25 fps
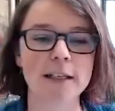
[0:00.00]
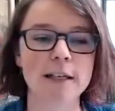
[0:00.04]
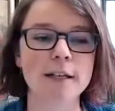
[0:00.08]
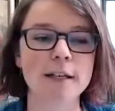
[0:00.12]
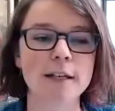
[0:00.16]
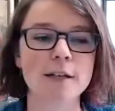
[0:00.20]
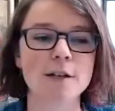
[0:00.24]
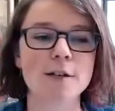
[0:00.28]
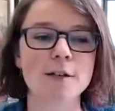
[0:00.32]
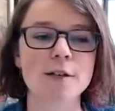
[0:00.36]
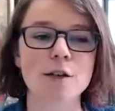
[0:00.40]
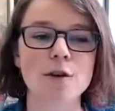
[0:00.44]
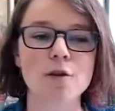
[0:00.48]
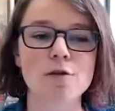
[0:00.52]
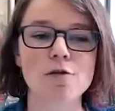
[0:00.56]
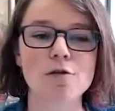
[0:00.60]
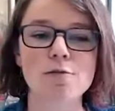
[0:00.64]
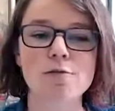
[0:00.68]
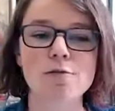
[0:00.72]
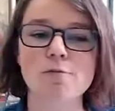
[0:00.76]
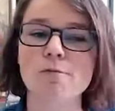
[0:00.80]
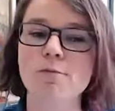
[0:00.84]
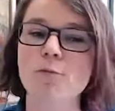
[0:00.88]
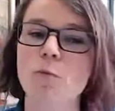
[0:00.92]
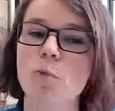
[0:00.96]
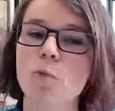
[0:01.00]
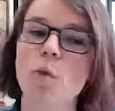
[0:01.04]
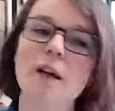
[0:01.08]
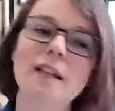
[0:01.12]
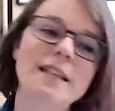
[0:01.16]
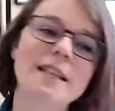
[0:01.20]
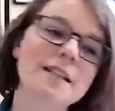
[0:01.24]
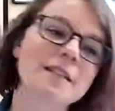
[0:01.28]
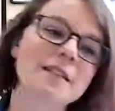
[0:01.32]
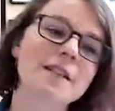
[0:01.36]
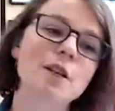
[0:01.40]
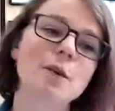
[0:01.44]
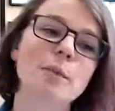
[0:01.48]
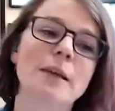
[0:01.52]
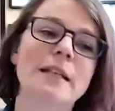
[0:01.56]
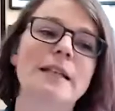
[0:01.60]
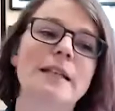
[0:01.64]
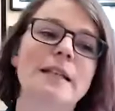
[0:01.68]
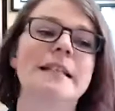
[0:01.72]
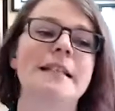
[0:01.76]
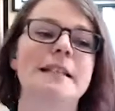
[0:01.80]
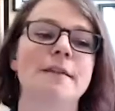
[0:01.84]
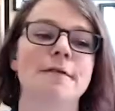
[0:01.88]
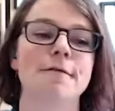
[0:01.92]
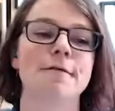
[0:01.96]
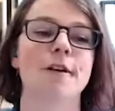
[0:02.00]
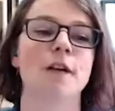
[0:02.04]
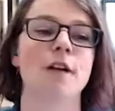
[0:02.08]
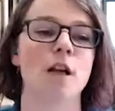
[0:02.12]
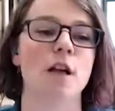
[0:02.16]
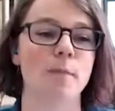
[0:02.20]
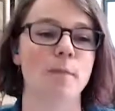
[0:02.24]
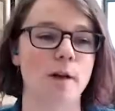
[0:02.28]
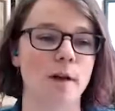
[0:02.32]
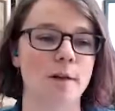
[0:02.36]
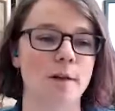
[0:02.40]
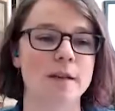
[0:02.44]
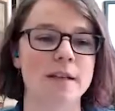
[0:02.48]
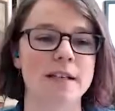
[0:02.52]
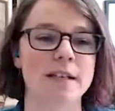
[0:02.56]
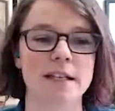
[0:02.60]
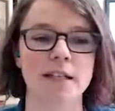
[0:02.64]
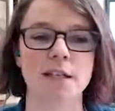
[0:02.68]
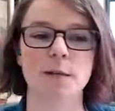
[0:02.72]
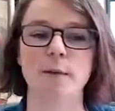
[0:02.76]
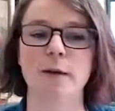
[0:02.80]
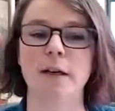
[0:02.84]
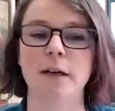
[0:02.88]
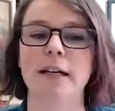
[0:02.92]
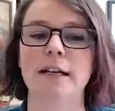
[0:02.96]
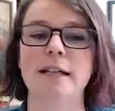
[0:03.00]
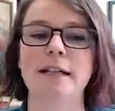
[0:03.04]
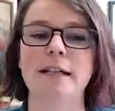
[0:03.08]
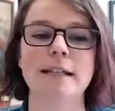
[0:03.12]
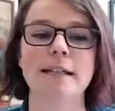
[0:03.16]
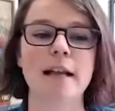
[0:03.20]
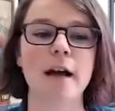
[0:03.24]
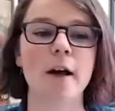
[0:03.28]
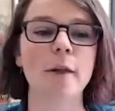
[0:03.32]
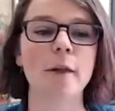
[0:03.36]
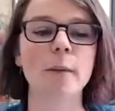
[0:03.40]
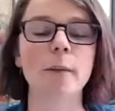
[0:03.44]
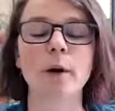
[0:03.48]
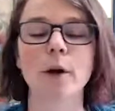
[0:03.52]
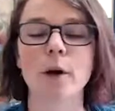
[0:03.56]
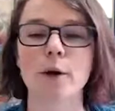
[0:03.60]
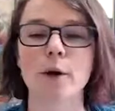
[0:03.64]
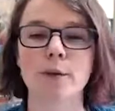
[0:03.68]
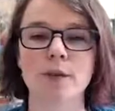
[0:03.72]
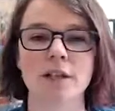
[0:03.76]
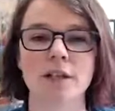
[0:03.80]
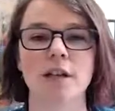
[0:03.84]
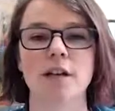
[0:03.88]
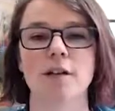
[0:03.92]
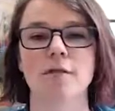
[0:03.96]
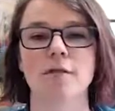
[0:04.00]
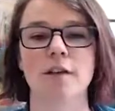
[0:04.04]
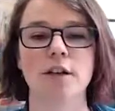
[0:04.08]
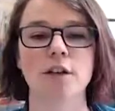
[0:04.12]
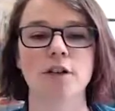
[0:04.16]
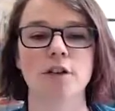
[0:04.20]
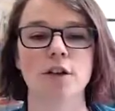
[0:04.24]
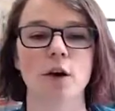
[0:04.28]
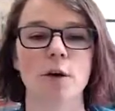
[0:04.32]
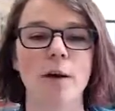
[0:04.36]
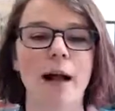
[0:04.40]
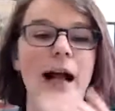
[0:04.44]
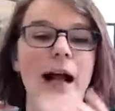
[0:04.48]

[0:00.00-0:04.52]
So what's a little bit different about this experience now that we're hosting a retro